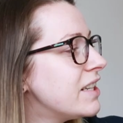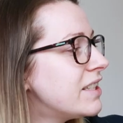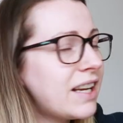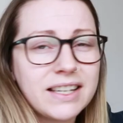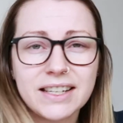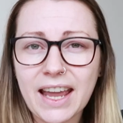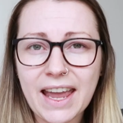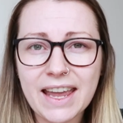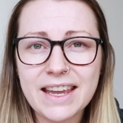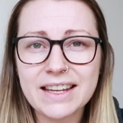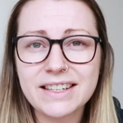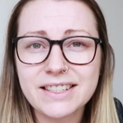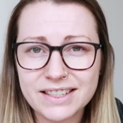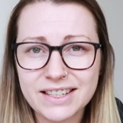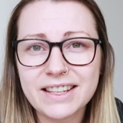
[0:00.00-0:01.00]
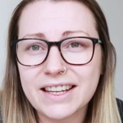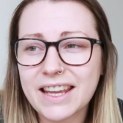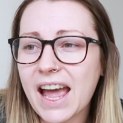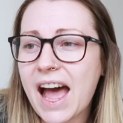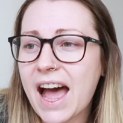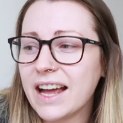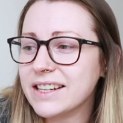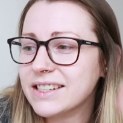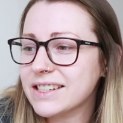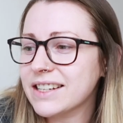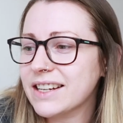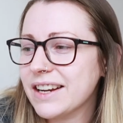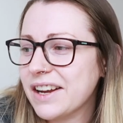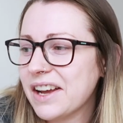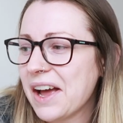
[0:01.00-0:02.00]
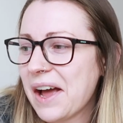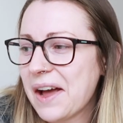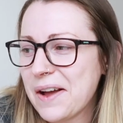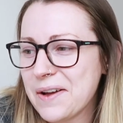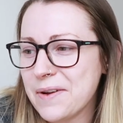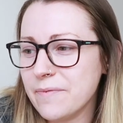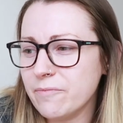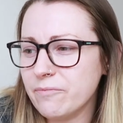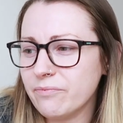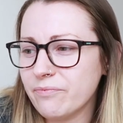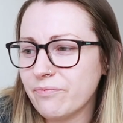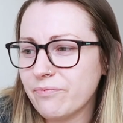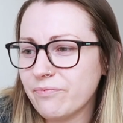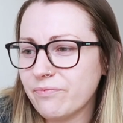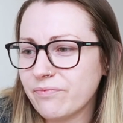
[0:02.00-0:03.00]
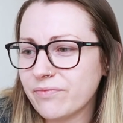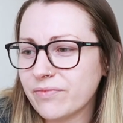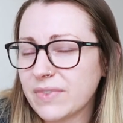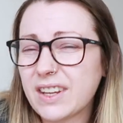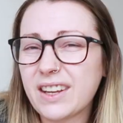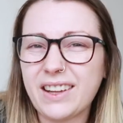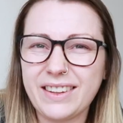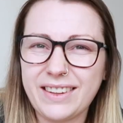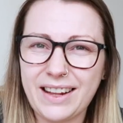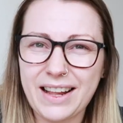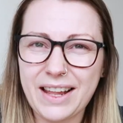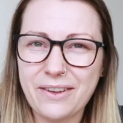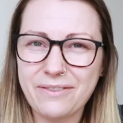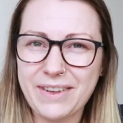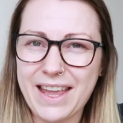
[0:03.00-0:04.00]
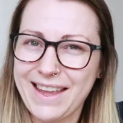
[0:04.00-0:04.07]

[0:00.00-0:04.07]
dedicated to the cat um because I love